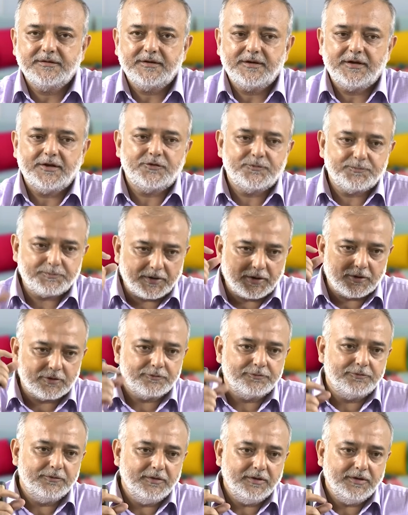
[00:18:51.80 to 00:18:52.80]
it is
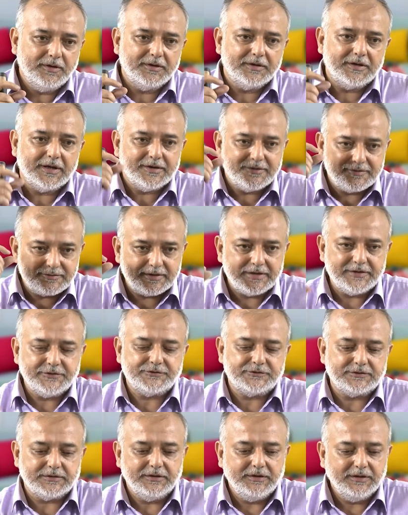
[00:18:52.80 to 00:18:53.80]
powerful and
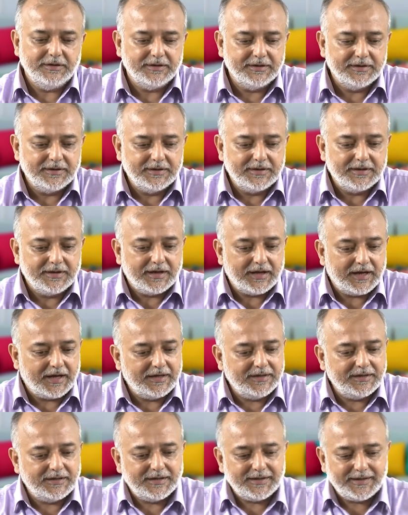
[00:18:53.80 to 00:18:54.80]
traditional
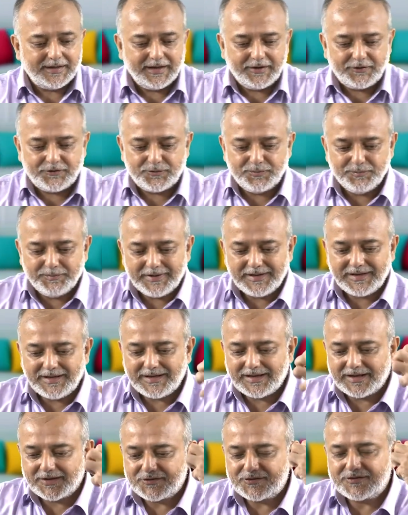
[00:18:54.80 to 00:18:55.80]
and its
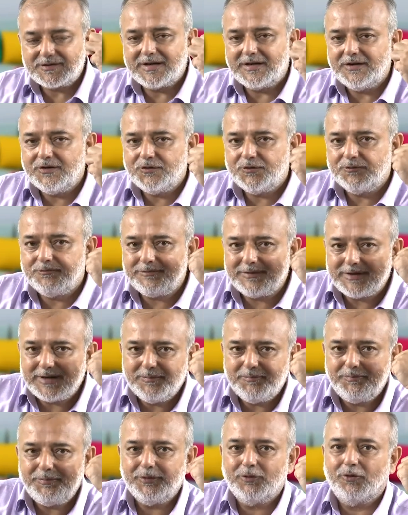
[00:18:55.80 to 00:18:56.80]
meaning extends well
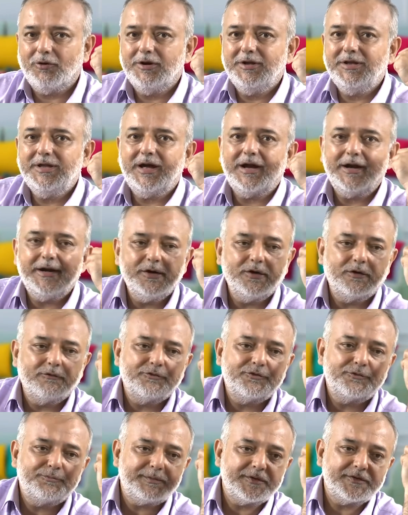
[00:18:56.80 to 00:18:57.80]
beyond the idea of
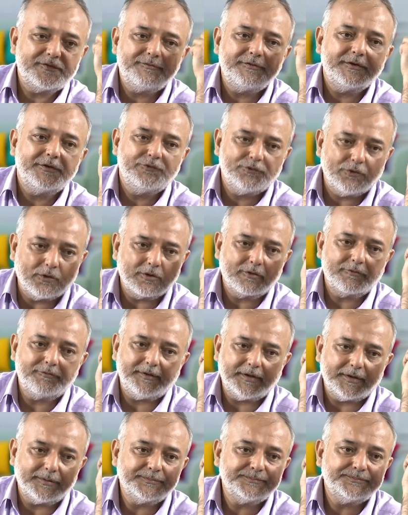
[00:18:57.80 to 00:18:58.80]
specific
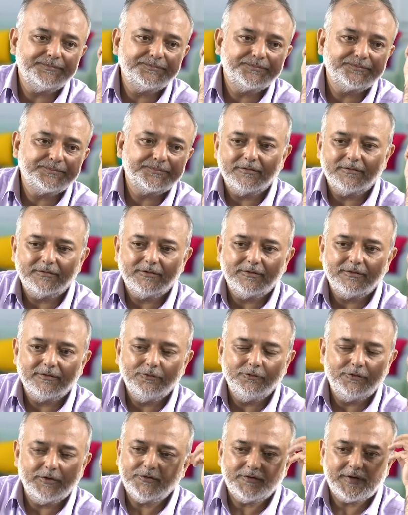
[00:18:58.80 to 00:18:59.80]
geography.
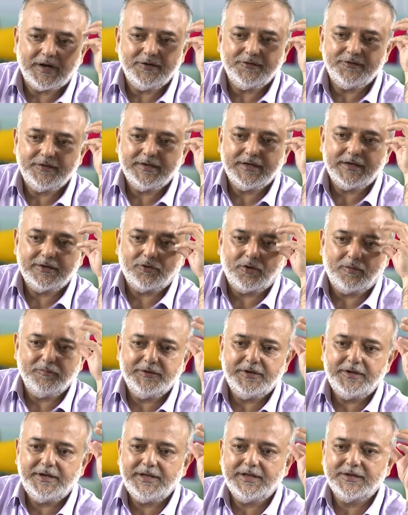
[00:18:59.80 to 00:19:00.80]
You just can't say that
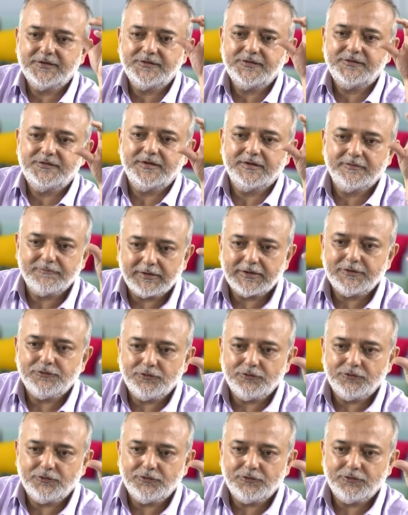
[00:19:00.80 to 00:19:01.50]
community exists in one